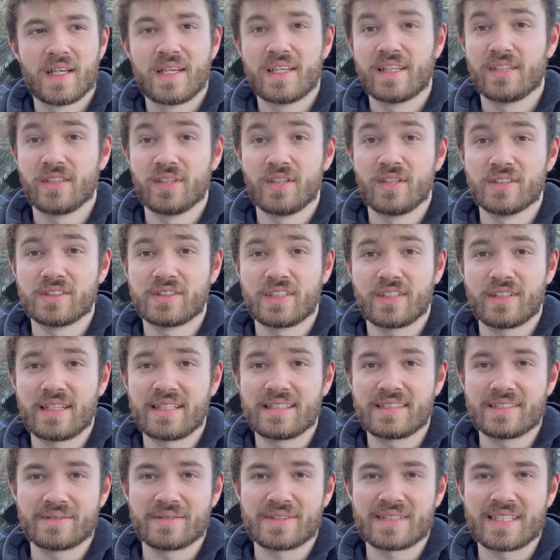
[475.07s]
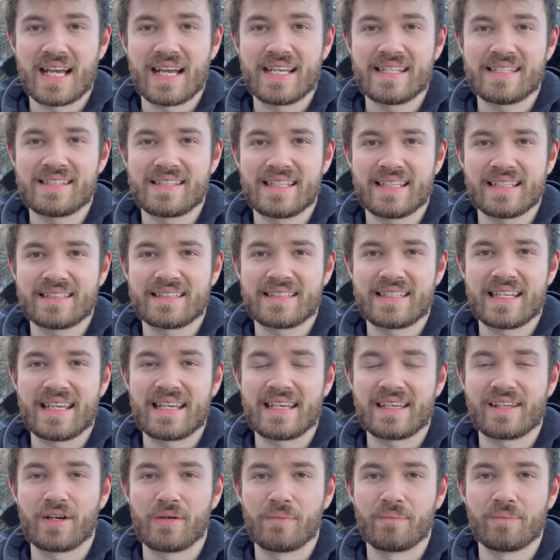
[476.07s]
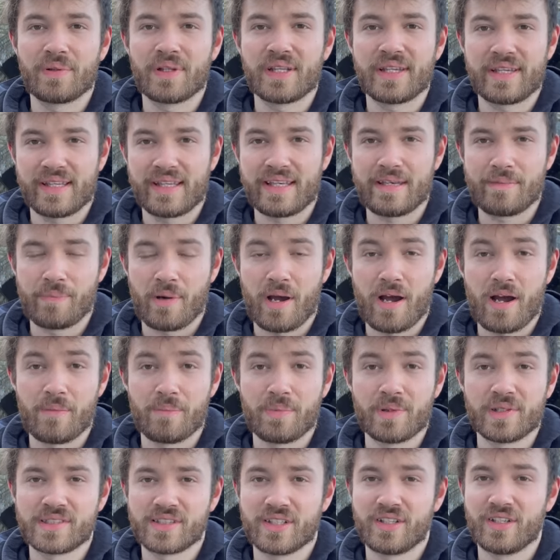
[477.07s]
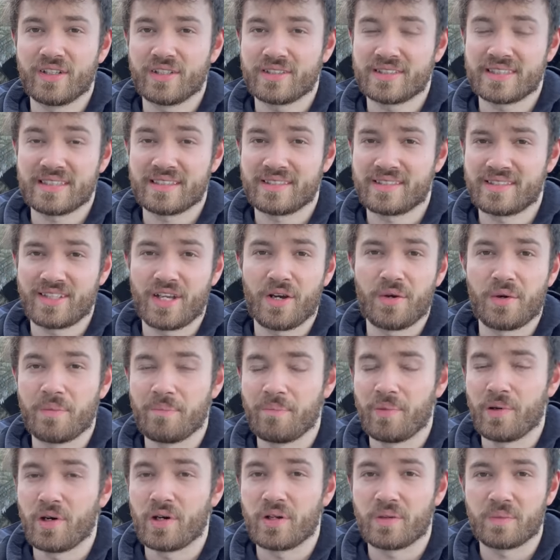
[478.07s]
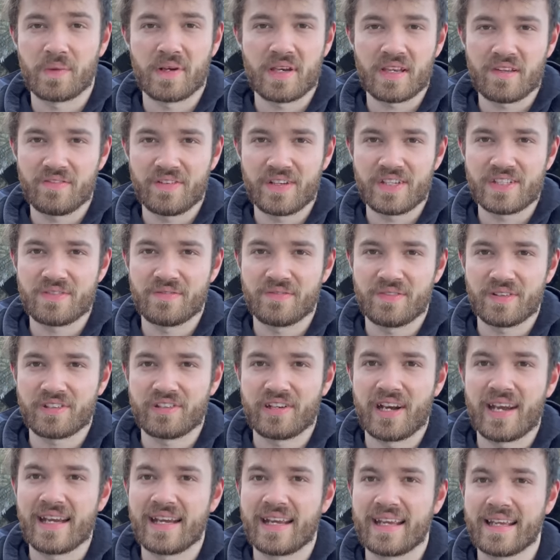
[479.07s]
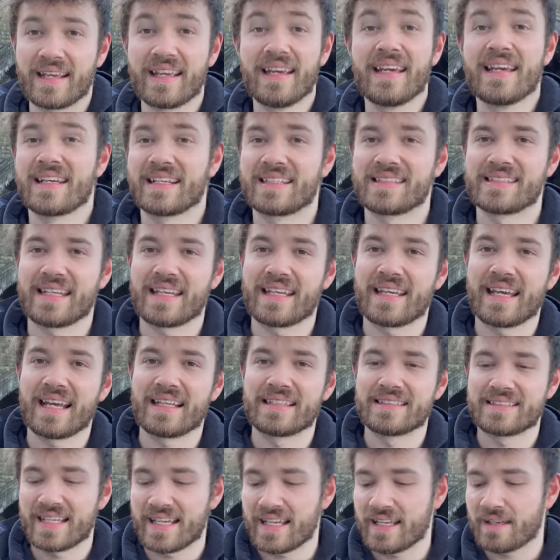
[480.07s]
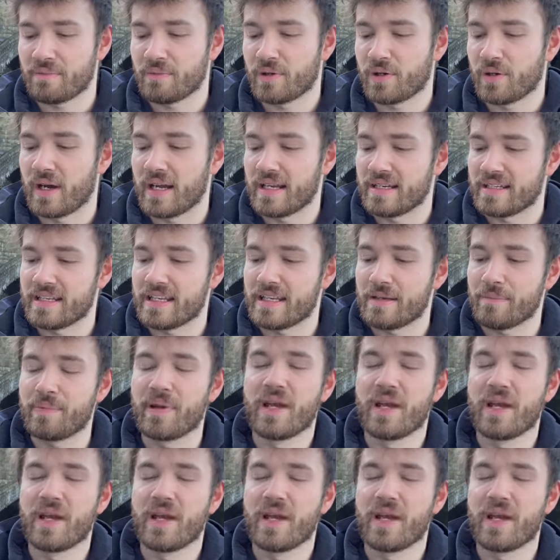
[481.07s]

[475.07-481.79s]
you'll also need some size 16 completely barbless hooks it's so important when you're fishing for grayling because they can take them quite deep